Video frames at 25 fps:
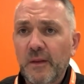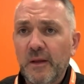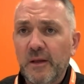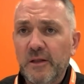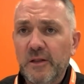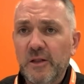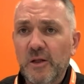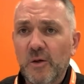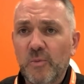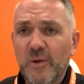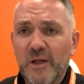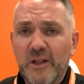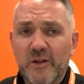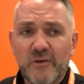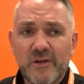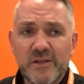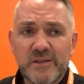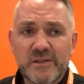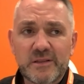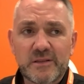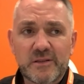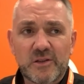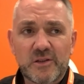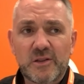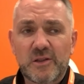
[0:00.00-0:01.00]
Whether
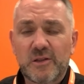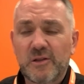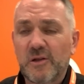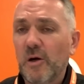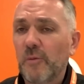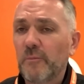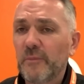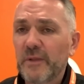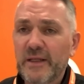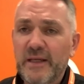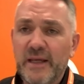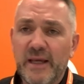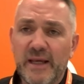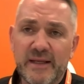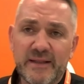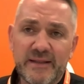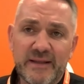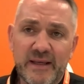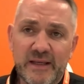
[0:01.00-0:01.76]
it's a complicated